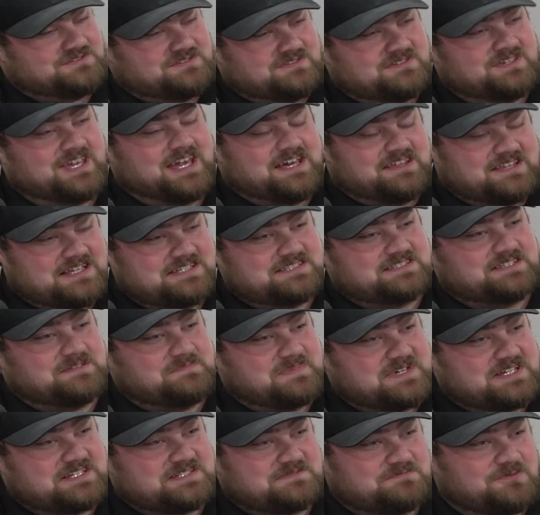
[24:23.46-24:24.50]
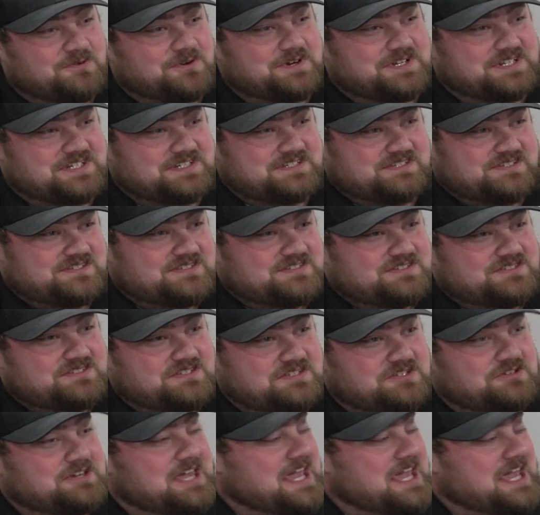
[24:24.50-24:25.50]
Yeah, that's the biggest point is you